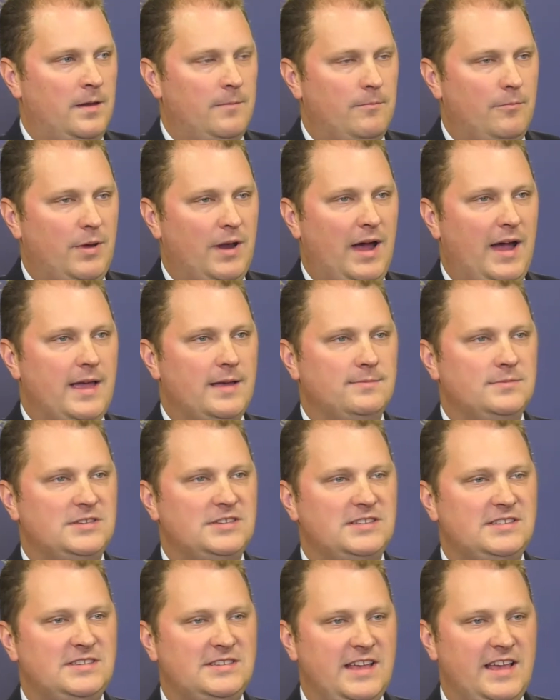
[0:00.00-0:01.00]
But I am
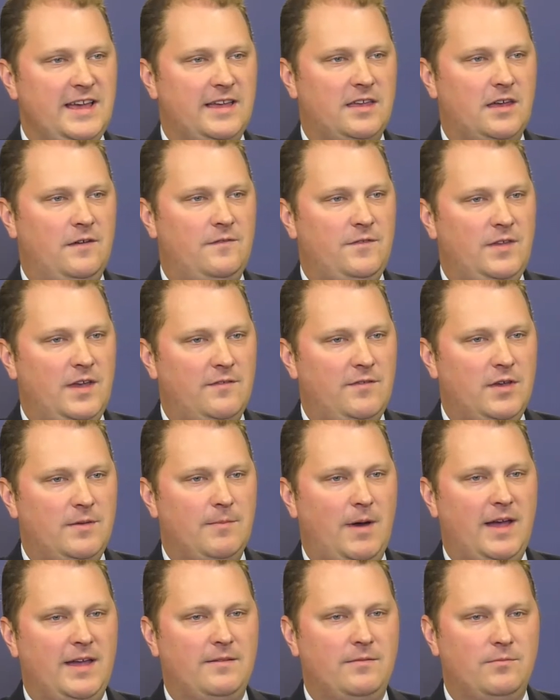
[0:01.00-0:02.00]
sick of giving
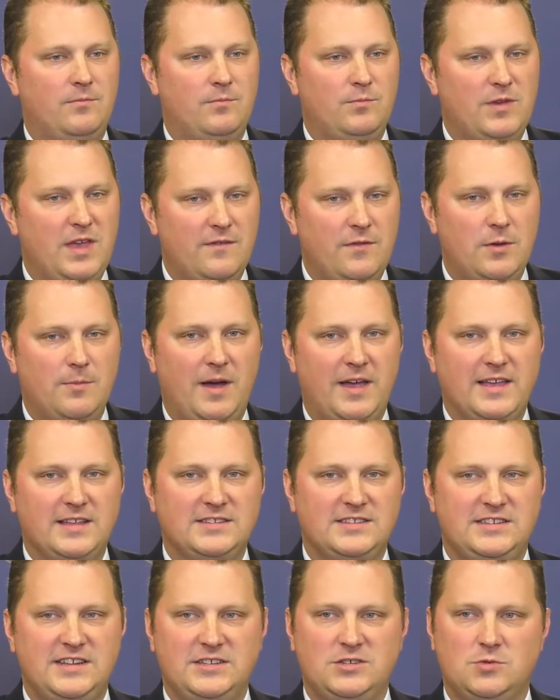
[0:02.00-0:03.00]
my
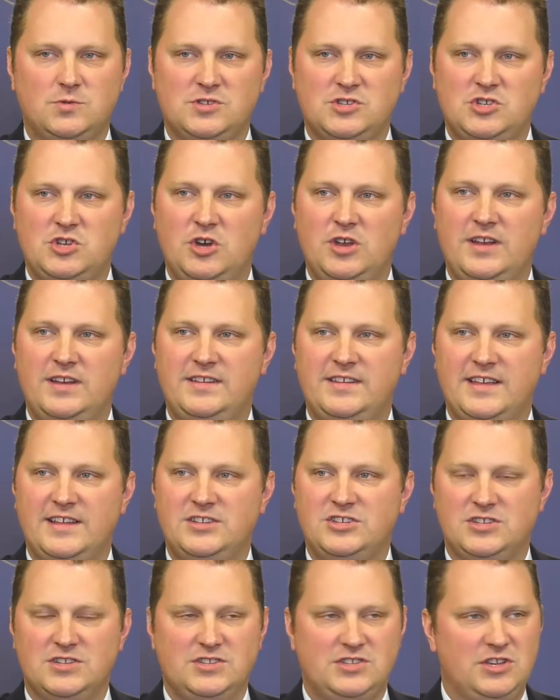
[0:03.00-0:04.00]
constituents good
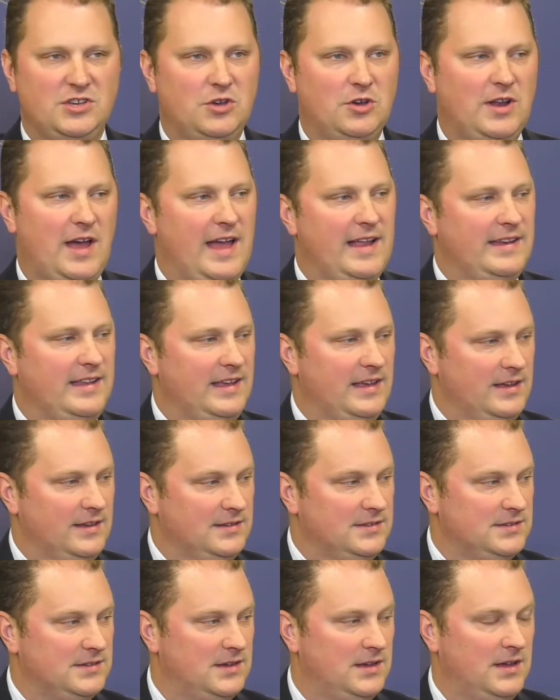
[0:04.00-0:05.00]
intentions and good
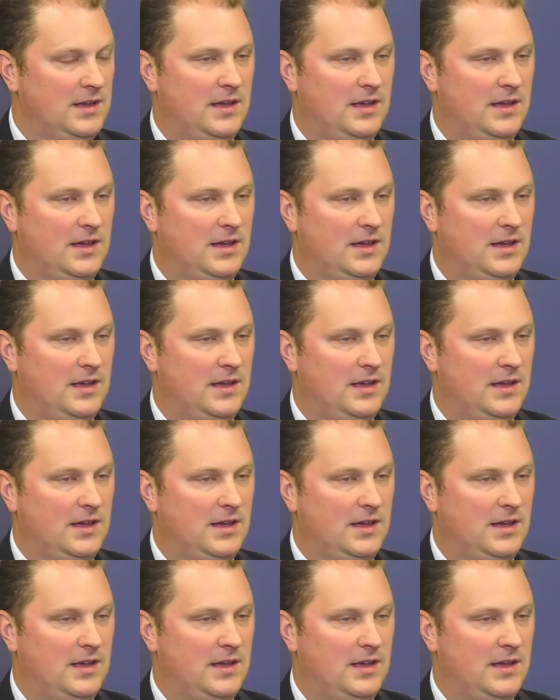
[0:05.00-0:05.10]
ideas.